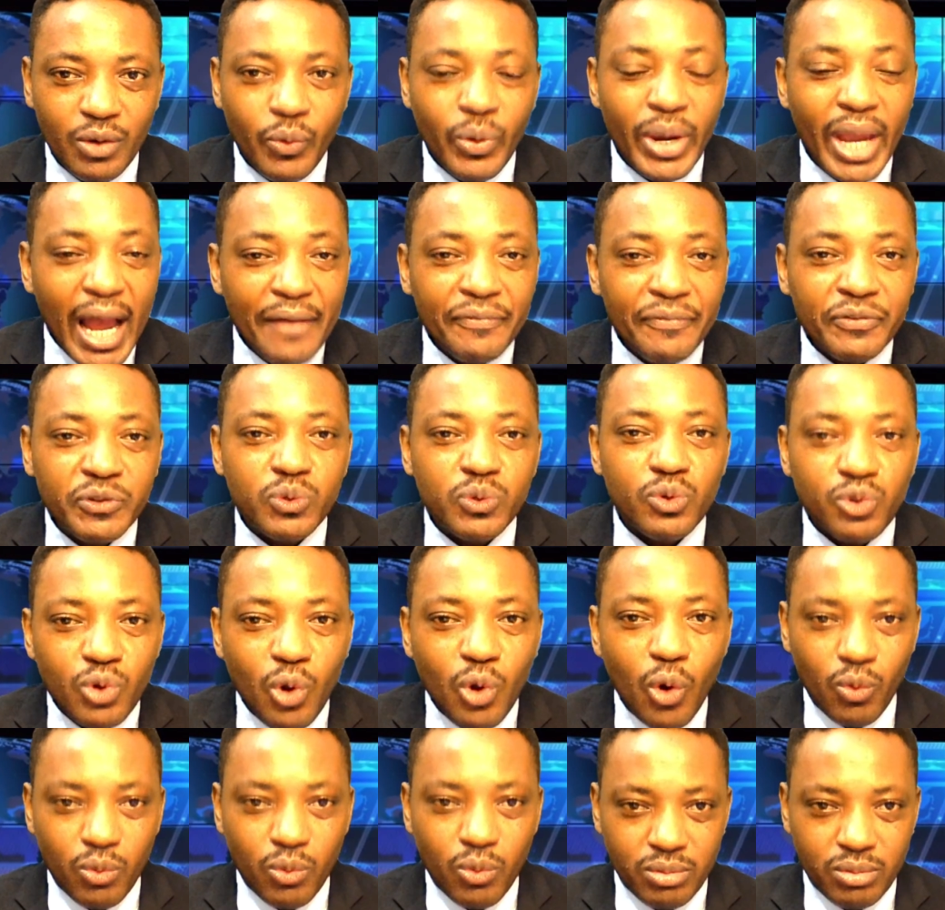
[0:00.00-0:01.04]
We have to
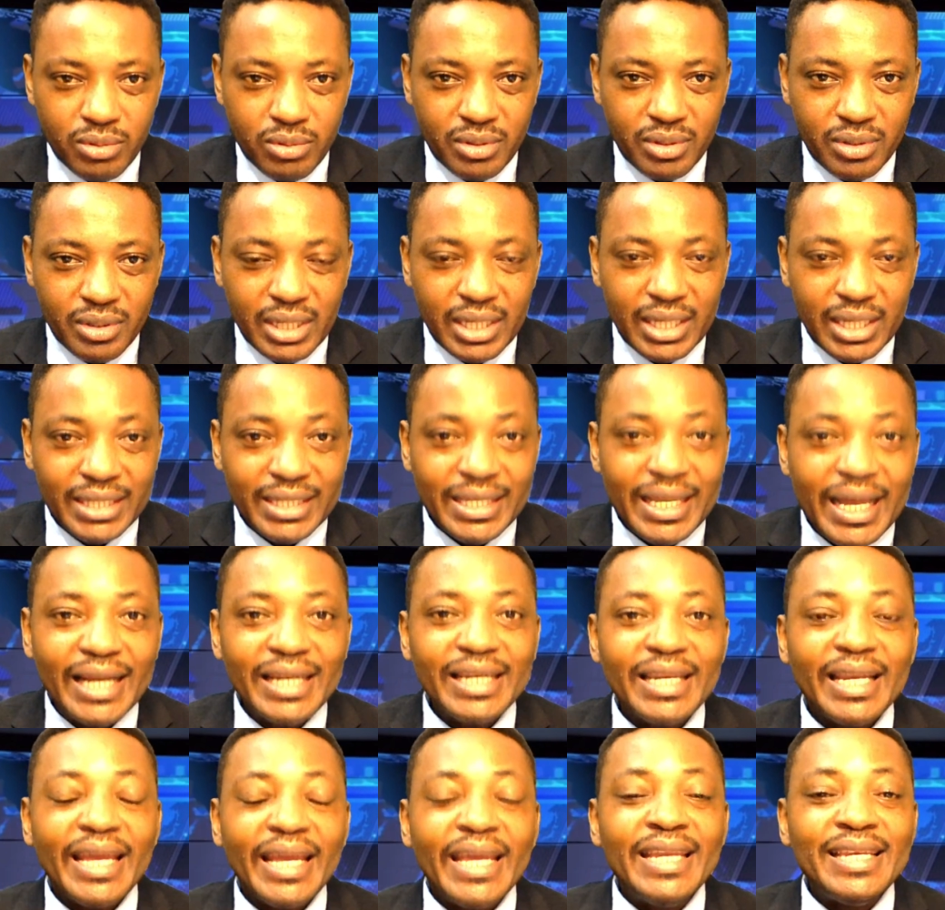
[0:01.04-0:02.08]
know that